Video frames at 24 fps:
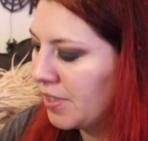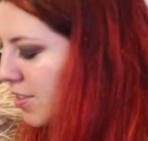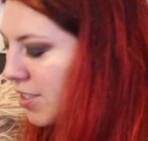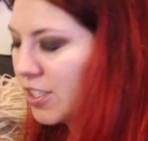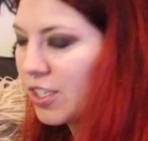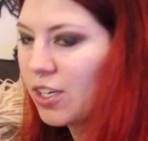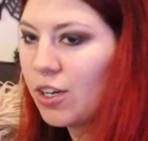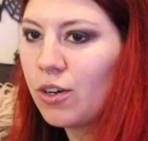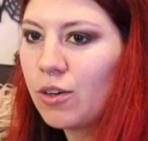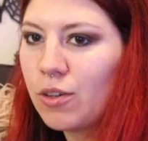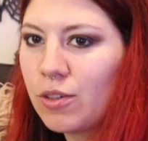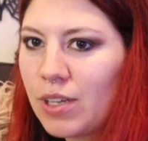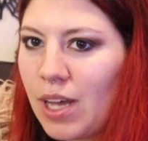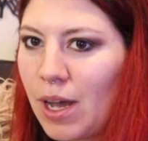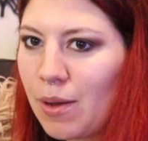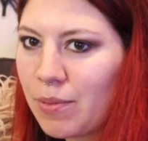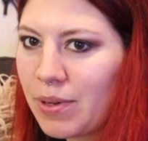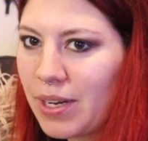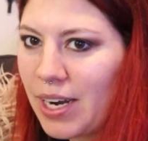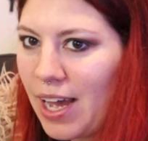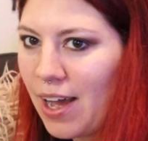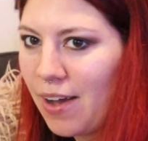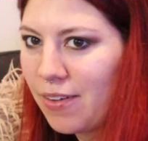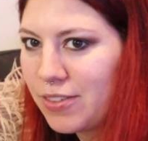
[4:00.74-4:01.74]
So I'm
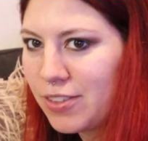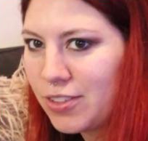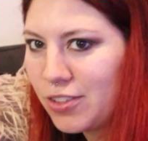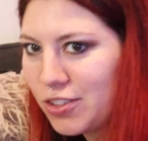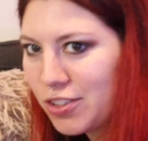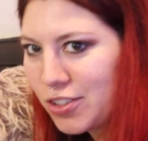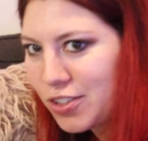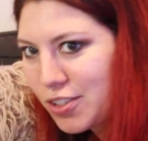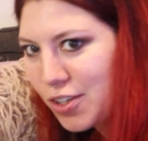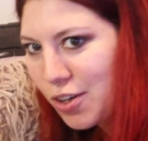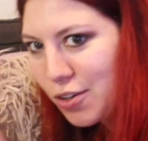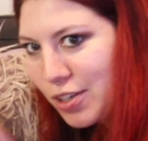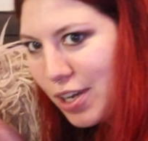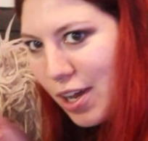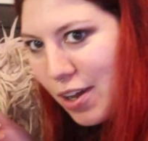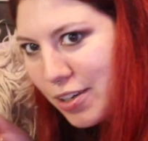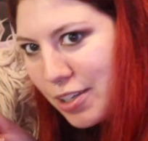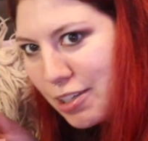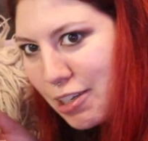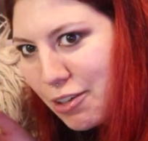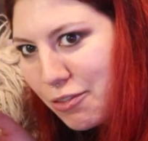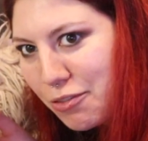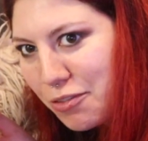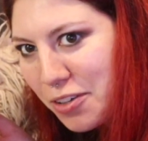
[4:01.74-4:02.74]
gonna have to just go
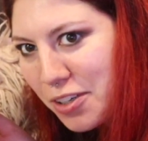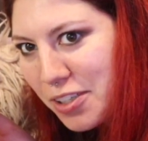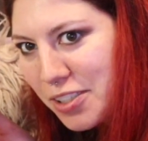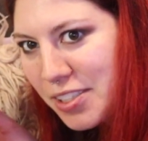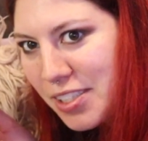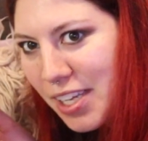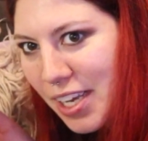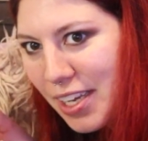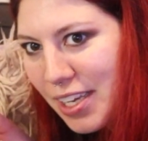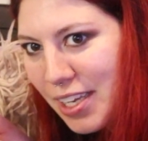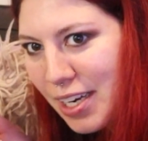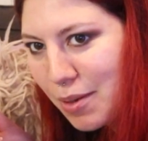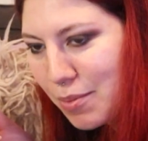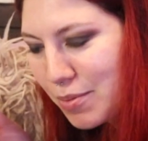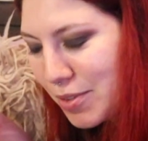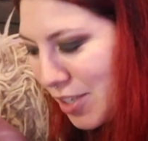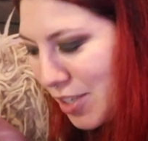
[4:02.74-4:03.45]
down here for a second. I'm